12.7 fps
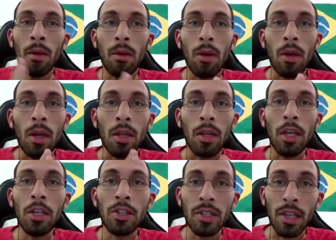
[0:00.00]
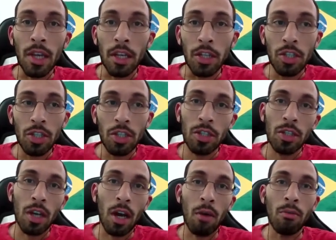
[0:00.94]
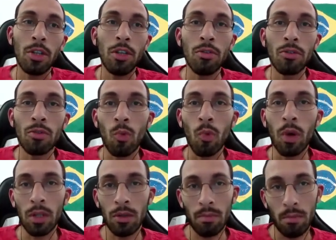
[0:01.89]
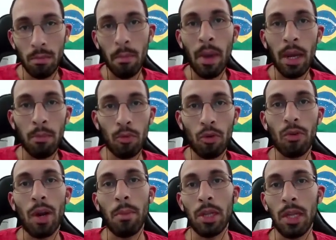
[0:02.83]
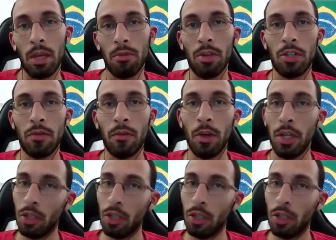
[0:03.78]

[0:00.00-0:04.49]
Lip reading: And each stage, I would use one main programming language for each